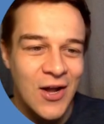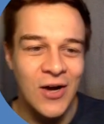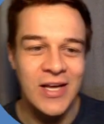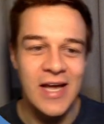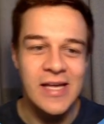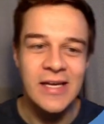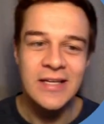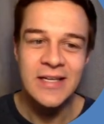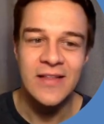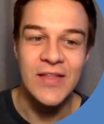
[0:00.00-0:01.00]
Okay,
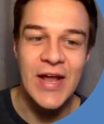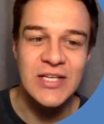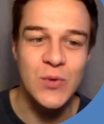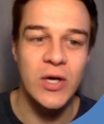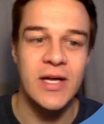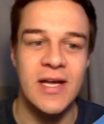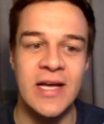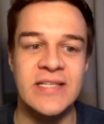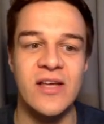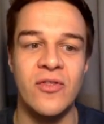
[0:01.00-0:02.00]
the next one
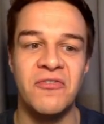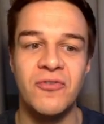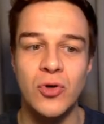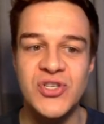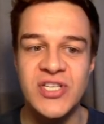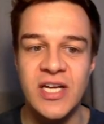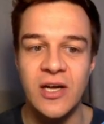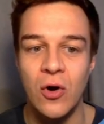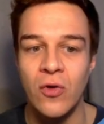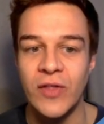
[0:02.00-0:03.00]
is the
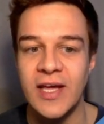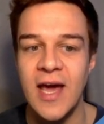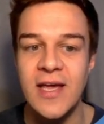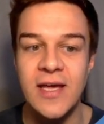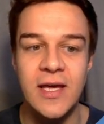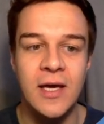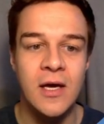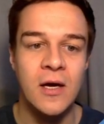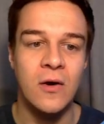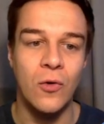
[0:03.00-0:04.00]
frosting on the cake,
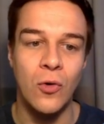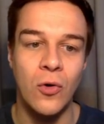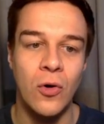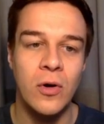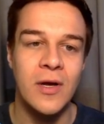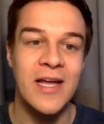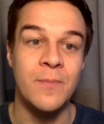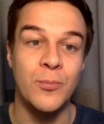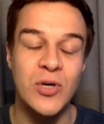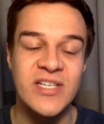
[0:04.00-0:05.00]
or in
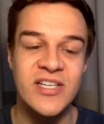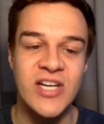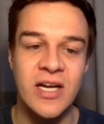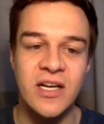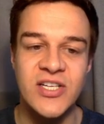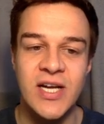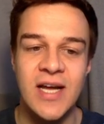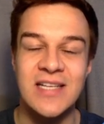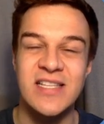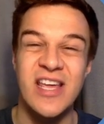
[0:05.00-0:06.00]
British English,
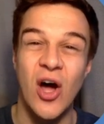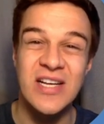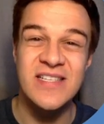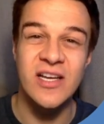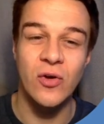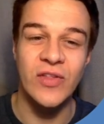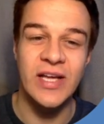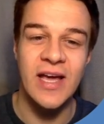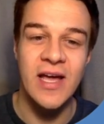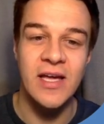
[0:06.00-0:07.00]
it's the icing on the
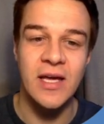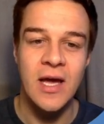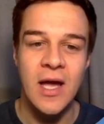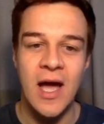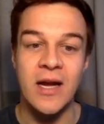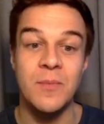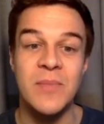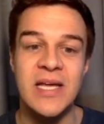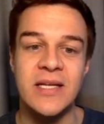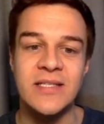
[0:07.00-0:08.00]
cake, and it
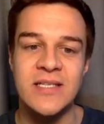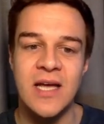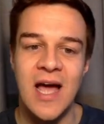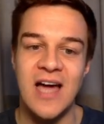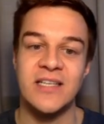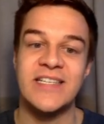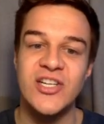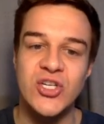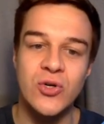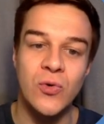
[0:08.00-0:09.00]
means an
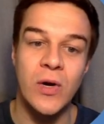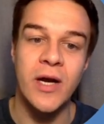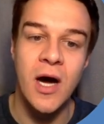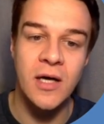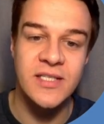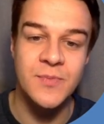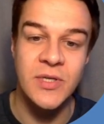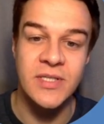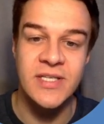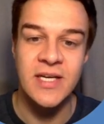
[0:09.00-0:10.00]
additional
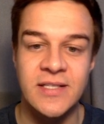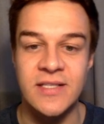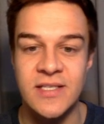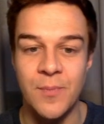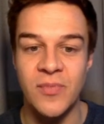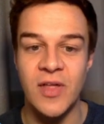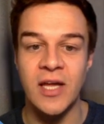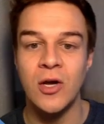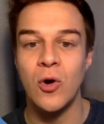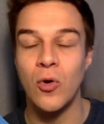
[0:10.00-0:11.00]
enhancement to something
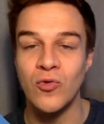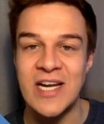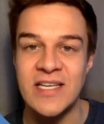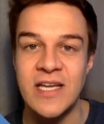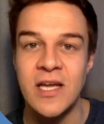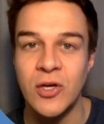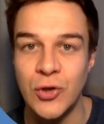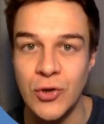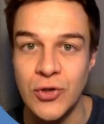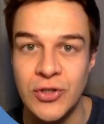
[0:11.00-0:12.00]
already
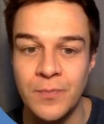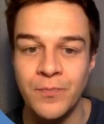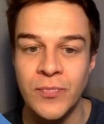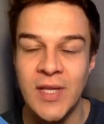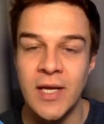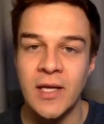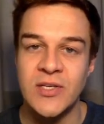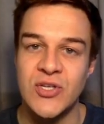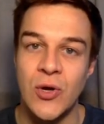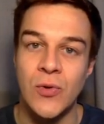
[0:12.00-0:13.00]
good.
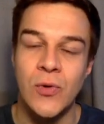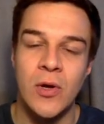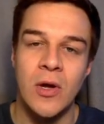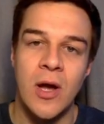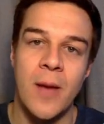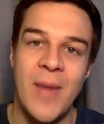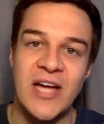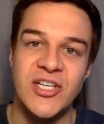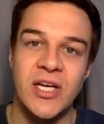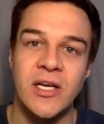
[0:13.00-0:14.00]
So
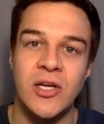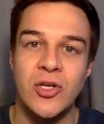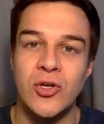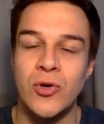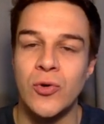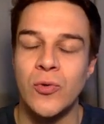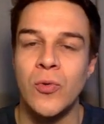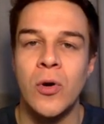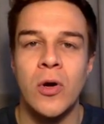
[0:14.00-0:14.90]
imagine you